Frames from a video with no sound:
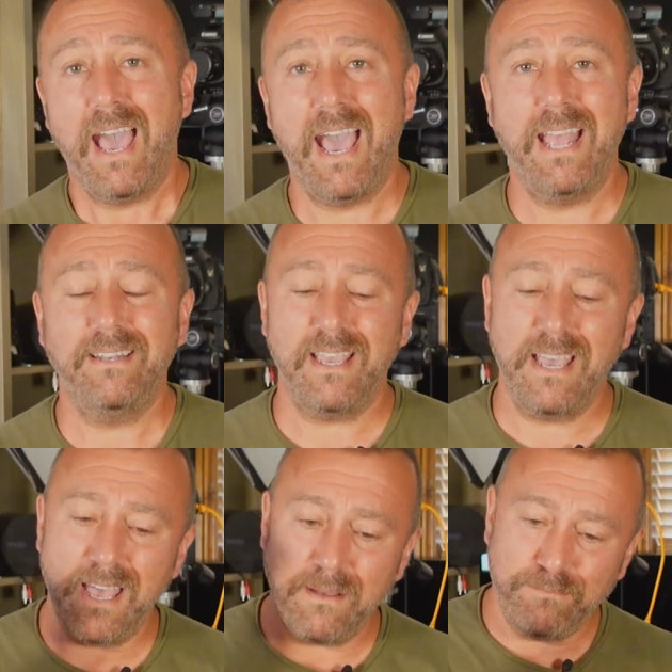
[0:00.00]
And
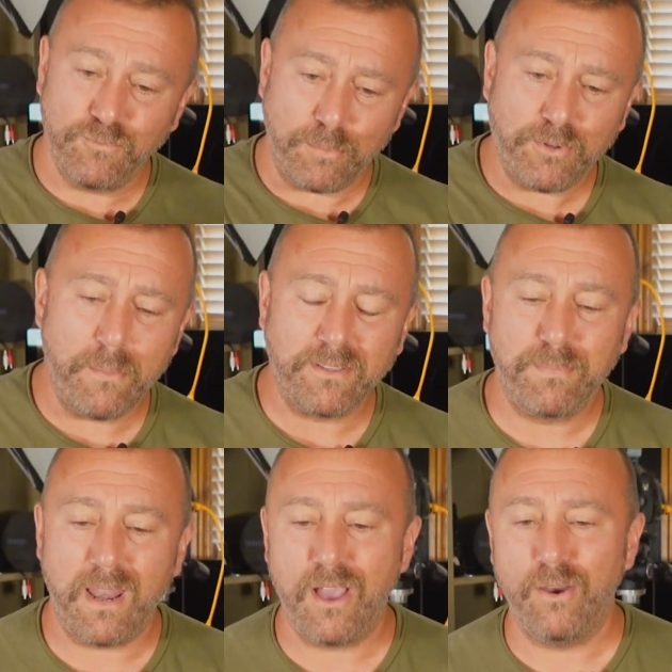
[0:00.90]
drop comments
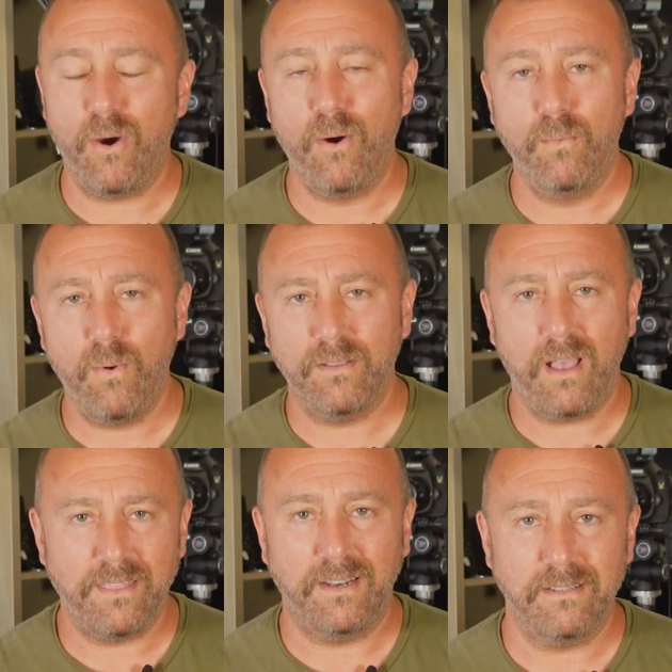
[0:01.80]
below on what
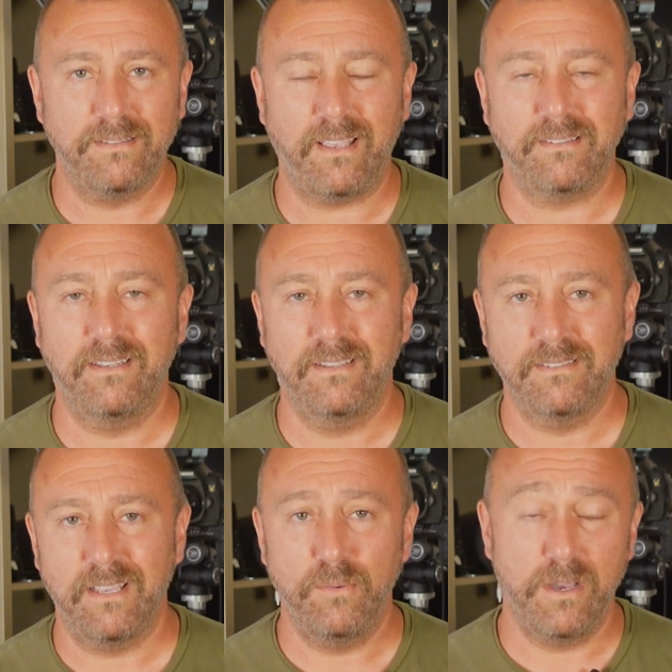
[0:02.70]
other little
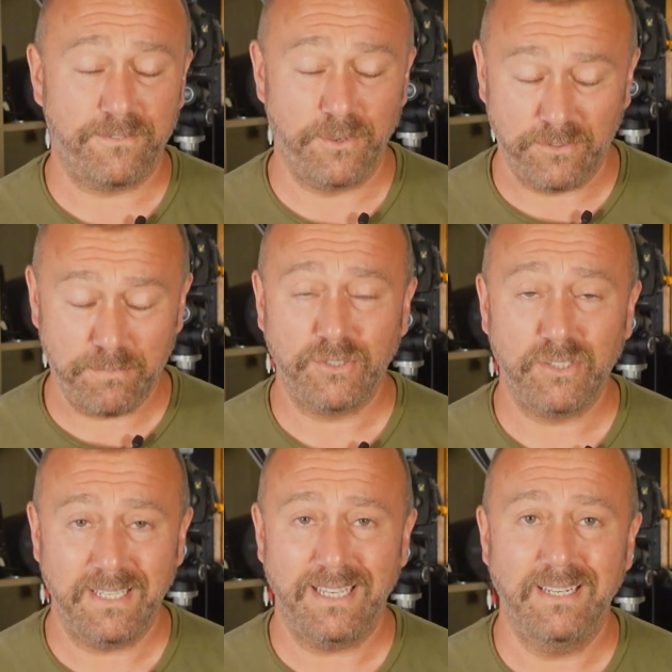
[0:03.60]
settings work for you,
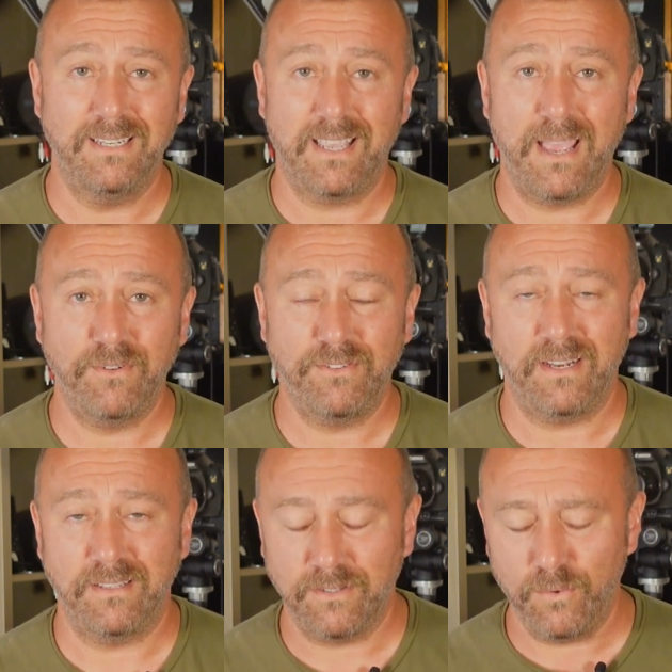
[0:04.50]
especially in camera
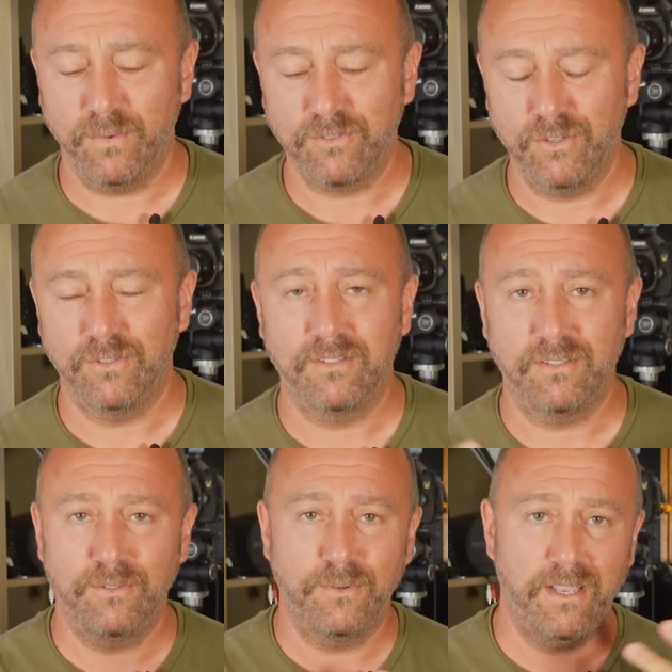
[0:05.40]
settings. It's always good
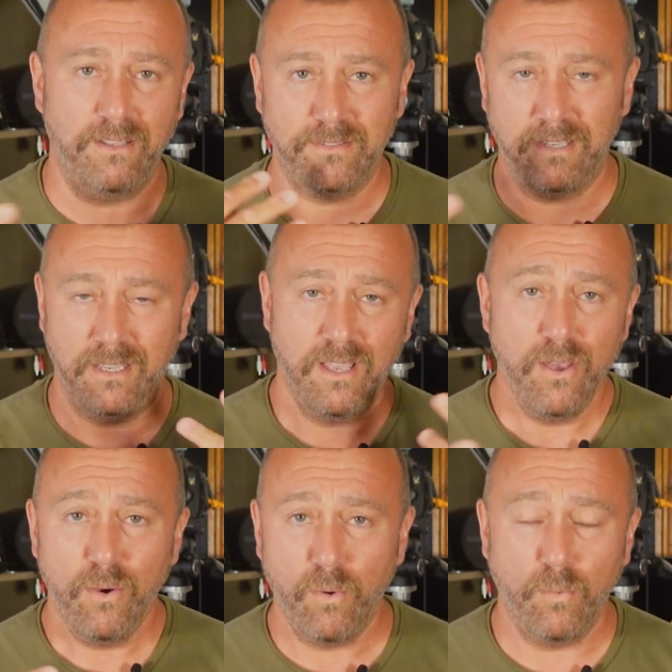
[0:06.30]
to see
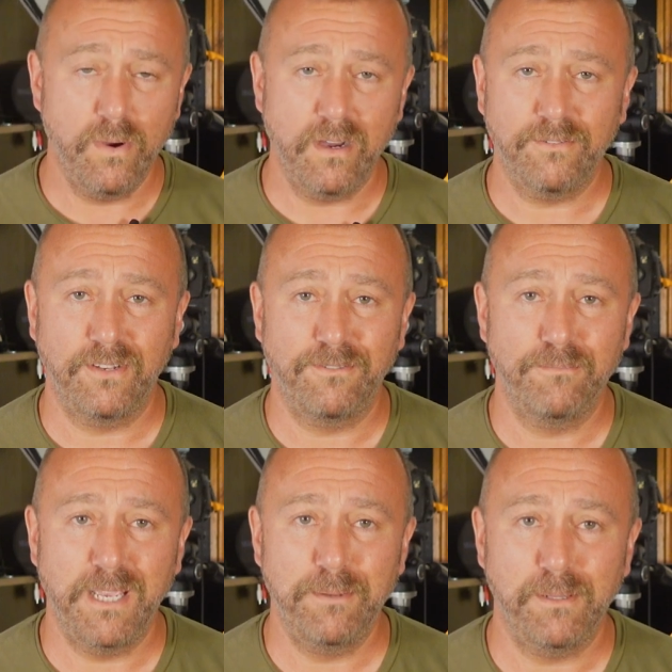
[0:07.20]
what works for
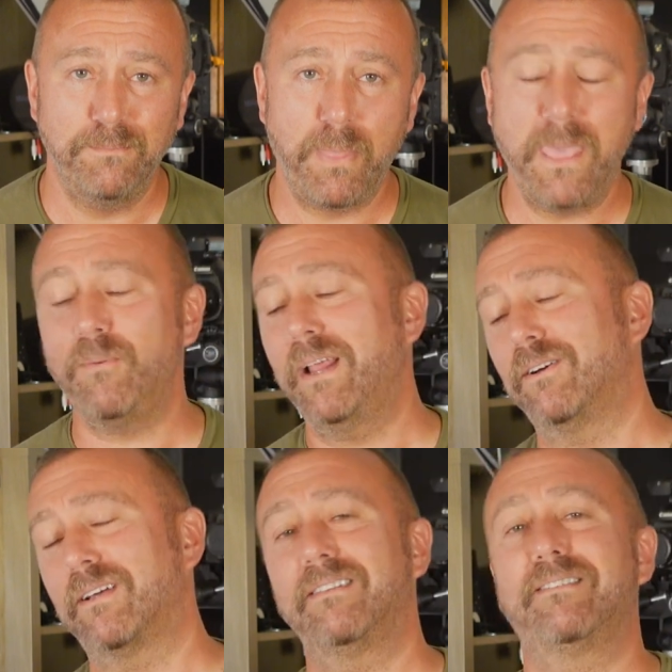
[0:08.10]
different people. Either way,
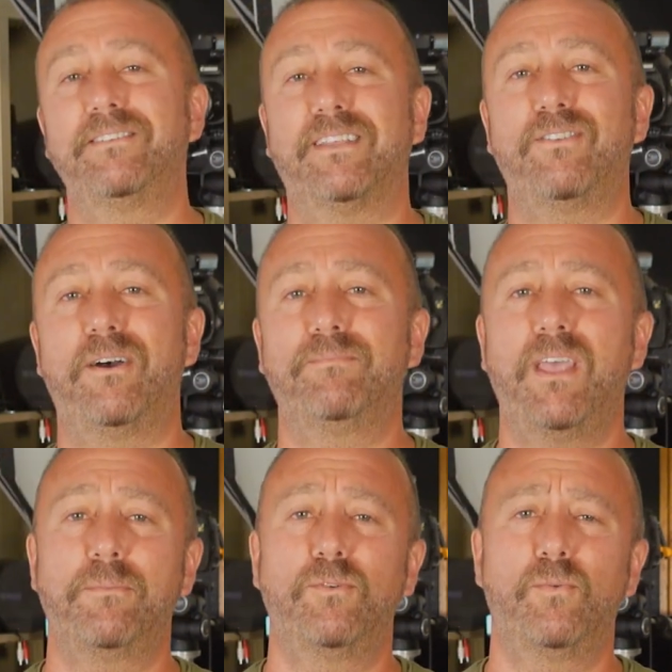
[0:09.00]
look, until next time,
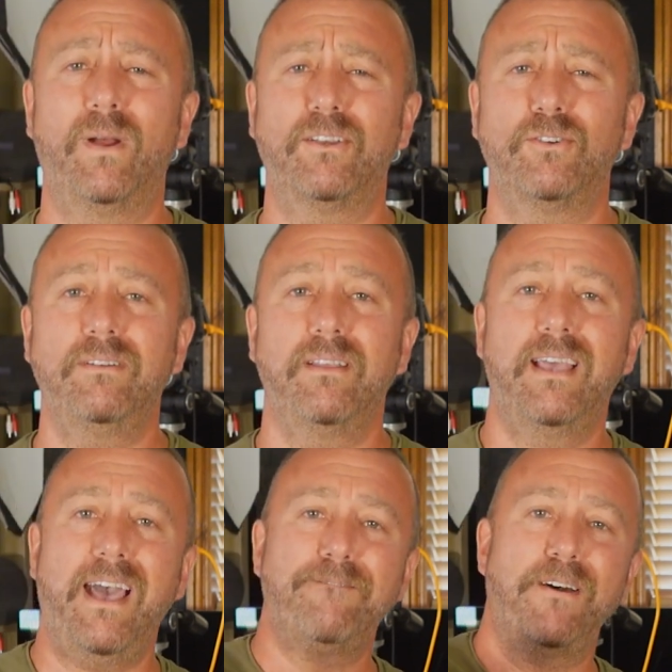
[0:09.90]
hope you're all well and good.
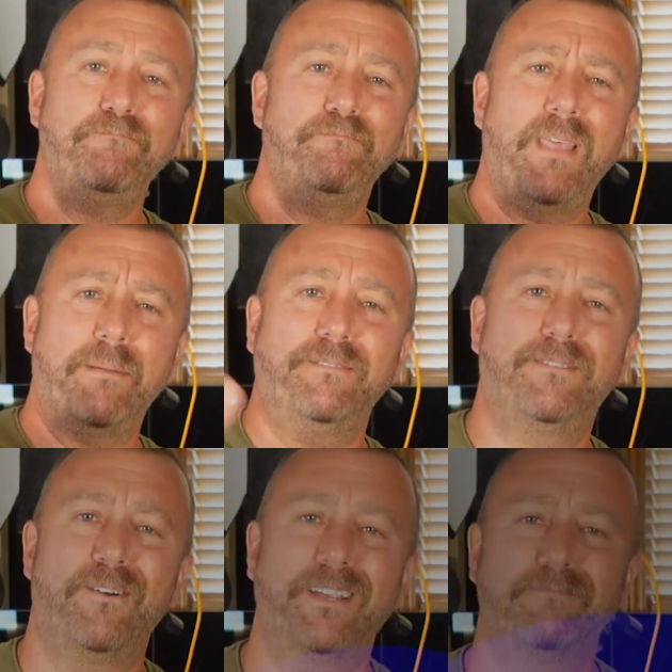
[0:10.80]
Have fun, happy
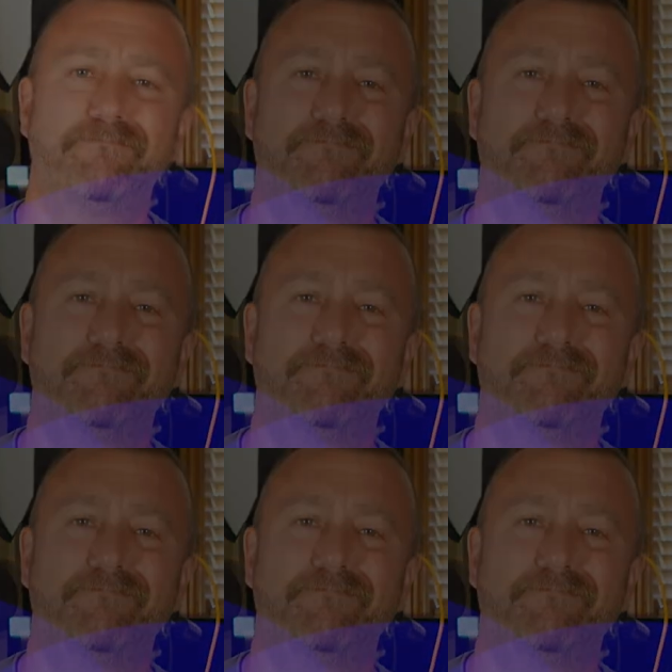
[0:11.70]
flying.